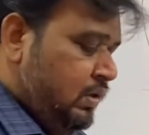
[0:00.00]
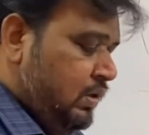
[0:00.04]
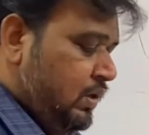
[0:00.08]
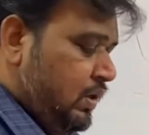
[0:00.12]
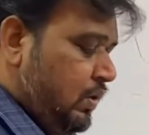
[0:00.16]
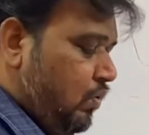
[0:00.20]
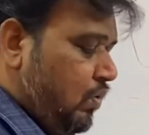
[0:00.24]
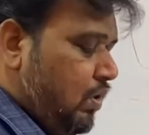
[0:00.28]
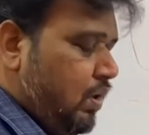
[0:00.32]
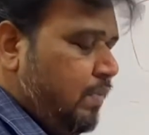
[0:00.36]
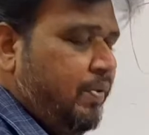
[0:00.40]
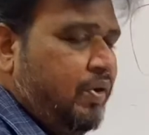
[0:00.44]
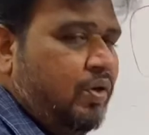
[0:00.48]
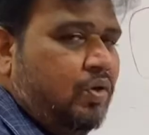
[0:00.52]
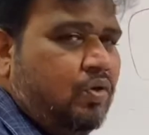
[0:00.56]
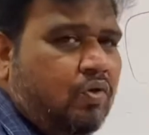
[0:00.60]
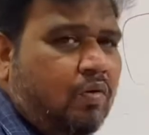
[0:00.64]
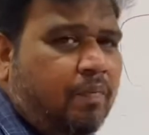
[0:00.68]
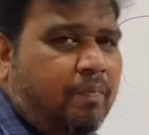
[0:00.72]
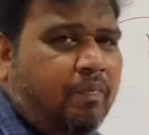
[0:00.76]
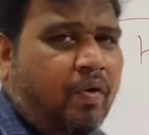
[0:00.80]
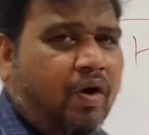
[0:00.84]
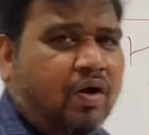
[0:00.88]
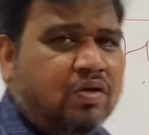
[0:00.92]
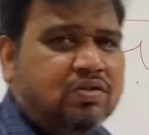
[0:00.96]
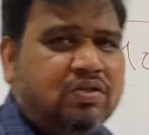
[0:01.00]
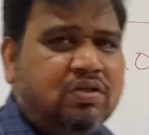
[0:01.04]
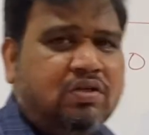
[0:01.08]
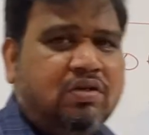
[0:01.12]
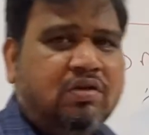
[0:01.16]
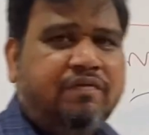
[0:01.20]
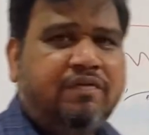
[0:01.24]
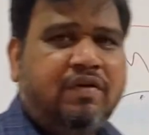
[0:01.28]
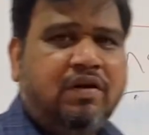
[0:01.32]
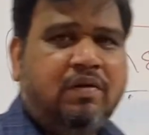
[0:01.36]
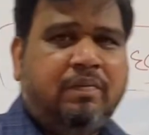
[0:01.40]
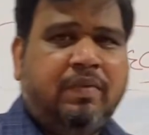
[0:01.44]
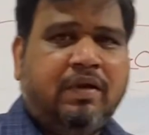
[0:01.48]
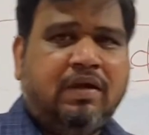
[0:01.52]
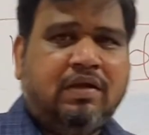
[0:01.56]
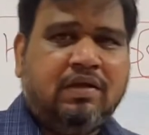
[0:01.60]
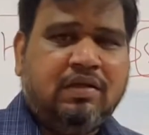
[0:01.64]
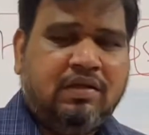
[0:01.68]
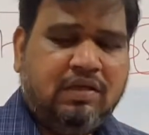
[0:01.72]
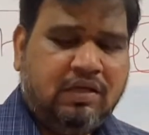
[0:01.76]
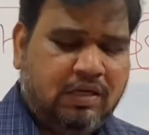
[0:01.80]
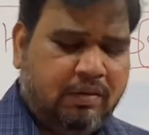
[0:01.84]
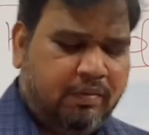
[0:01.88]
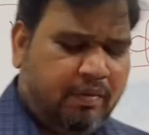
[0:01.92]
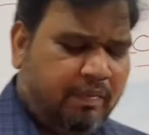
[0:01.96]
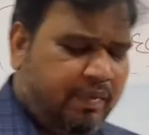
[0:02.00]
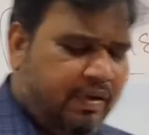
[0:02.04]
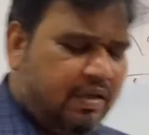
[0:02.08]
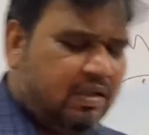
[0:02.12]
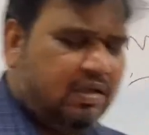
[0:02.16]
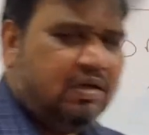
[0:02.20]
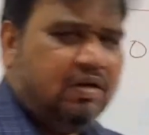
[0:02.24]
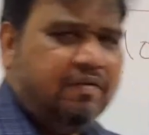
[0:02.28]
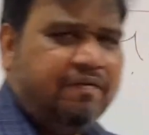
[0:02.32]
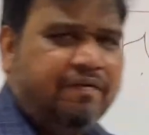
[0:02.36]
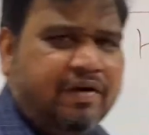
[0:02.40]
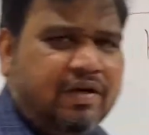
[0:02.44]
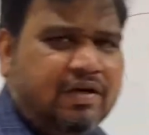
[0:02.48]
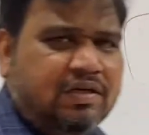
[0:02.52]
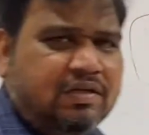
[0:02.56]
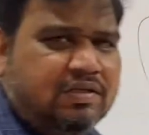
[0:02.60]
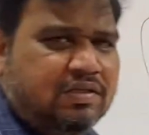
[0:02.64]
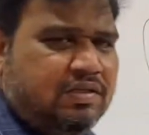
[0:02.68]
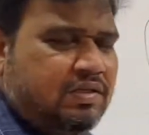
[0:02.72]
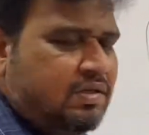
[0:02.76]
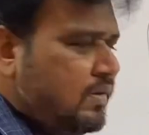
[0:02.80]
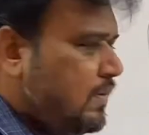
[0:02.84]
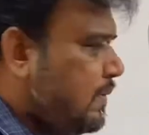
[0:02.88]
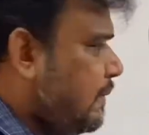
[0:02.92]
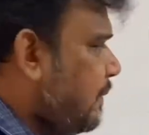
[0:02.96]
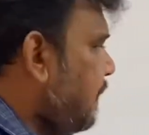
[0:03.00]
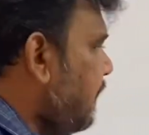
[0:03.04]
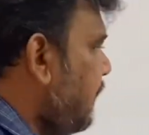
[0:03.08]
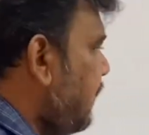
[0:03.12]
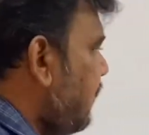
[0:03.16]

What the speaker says: Now coming to positive feedback, remember the difference.